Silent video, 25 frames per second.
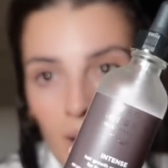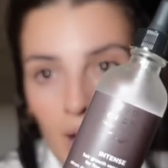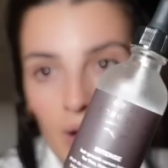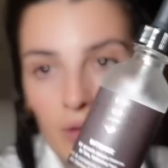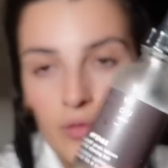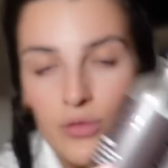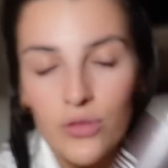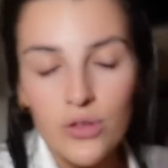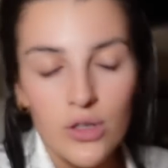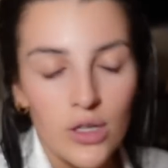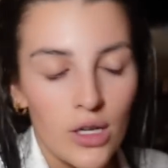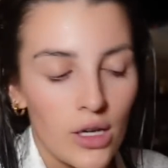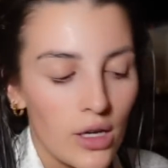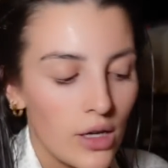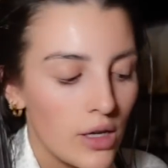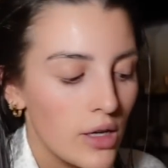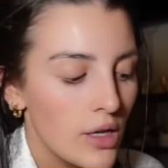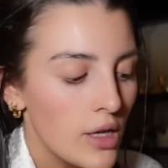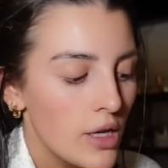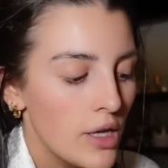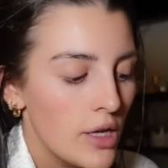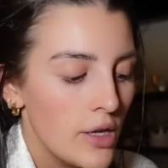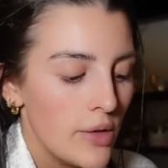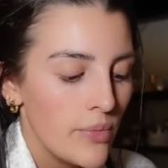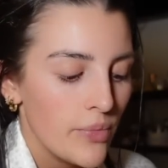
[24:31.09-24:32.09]
after
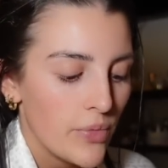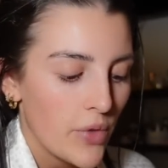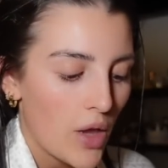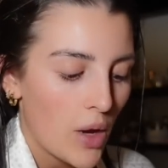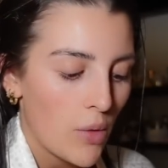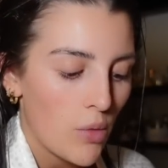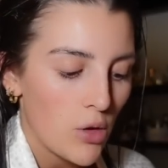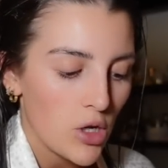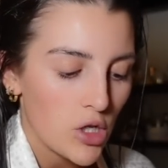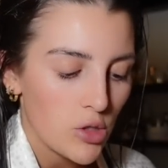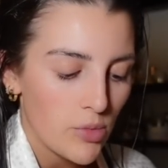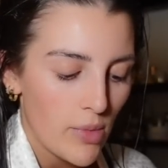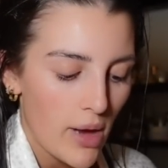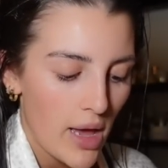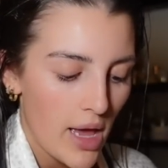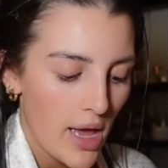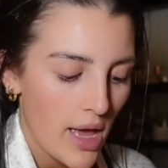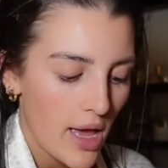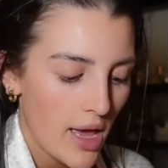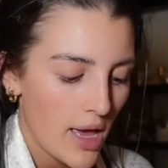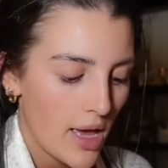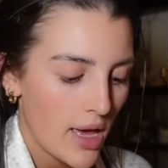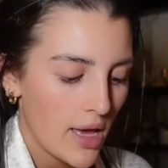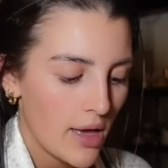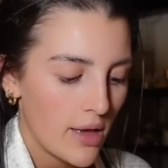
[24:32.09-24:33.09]
I wash my
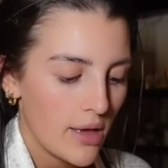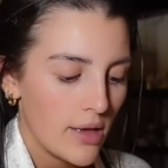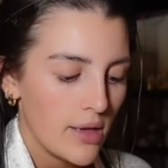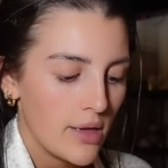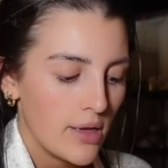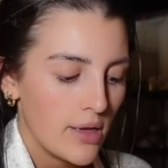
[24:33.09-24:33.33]
hair.